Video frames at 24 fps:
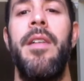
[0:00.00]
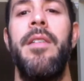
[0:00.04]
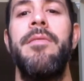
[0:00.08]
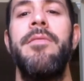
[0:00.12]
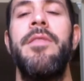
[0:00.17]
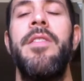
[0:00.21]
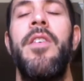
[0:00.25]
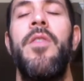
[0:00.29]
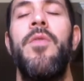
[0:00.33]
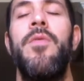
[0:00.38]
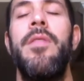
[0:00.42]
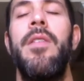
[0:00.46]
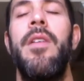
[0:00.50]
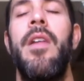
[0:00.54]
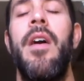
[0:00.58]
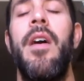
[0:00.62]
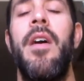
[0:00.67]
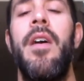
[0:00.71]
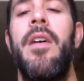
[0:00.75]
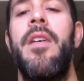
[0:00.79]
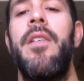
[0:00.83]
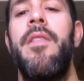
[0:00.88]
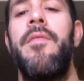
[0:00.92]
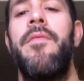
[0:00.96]

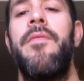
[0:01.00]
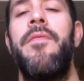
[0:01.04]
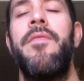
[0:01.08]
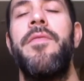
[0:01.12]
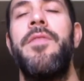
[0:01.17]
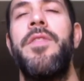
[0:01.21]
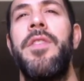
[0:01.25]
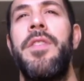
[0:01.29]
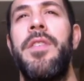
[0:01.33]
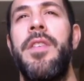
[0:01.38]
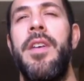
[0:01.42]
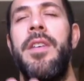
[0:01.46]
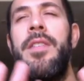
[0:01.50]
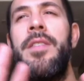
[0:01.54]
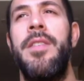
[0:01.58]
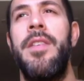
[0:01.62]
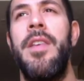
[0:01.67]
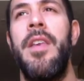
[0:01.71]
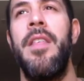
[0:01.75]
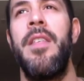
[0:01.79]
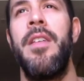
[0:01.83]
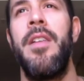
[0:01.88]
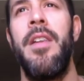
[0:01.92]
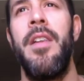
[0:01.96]
Love. Just I
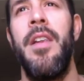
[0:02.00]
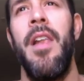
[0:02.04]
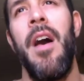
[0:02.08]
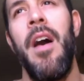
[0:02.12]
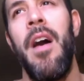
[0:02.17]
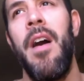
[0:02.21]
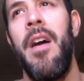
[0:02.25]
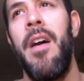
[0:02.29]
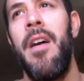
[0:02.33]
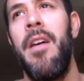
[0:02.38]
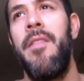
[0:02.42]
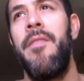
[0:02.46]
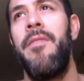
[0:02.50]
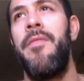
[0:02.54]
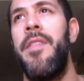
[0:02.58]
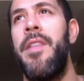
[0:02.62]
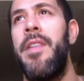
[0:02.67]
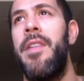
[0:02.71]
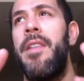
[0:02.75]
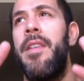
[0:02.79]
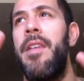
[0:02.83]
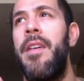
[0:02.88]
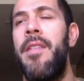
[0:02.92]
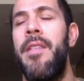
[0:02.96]
see the love,
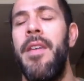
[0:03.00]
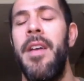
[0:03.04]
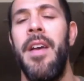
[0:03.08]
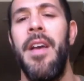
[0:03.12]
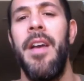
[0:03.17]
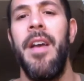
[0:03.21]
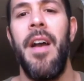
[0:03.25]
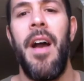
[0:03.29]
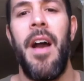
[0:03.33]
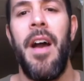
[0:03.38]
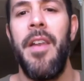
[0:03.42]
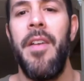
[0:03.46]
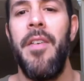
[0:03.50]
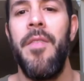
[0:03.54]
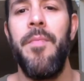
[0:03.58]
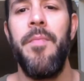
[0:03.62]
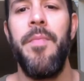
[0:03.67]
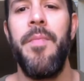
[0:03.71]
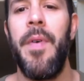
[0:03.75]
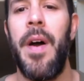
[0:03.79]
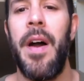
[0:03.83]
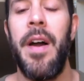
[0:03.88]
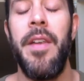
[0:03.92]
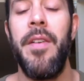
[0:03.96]
and
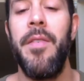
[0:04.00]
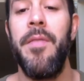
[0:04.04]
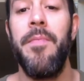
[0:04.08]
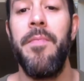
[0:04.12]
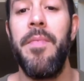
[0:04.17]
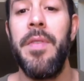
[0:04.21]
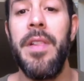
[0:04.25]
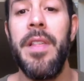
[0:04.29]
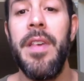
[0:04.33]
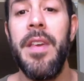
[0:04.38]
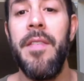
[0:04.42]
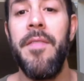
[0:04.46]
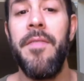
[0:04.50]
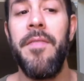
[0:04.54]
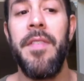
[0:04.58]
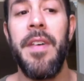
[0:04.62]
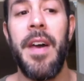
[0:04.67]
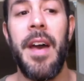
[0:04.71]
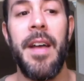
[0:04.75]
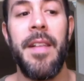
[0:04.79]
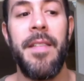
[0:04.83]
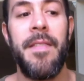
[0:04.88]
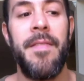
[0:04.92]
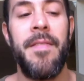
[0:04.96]
I don't believe
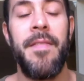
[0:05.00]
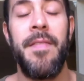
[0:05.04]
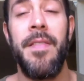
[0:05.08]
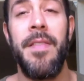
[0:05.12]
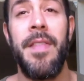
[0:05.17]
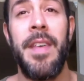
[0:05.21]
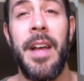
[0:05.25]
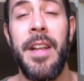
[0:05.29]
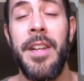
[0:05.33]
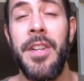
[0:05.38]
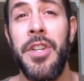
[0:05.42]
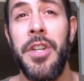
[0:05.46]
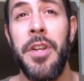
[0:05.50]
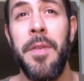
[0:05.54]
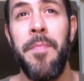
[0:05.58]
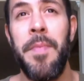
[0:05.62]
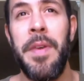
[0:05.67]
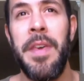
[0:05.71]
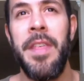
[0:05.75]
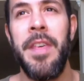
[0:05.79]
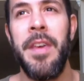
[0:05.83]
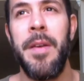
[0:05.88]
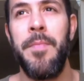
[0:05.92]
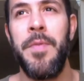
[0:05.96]
that should be
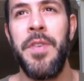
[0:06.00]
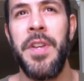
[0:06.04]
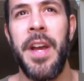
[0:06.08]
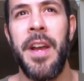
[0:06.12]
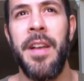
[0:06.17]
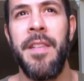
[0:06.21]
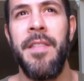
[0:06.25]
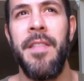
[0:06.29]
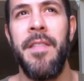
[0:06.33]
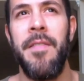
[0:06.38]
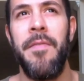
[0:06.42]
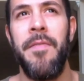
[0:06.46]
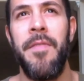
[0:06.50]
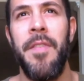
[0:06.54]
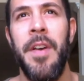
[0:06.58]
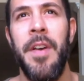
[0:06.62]
the objective.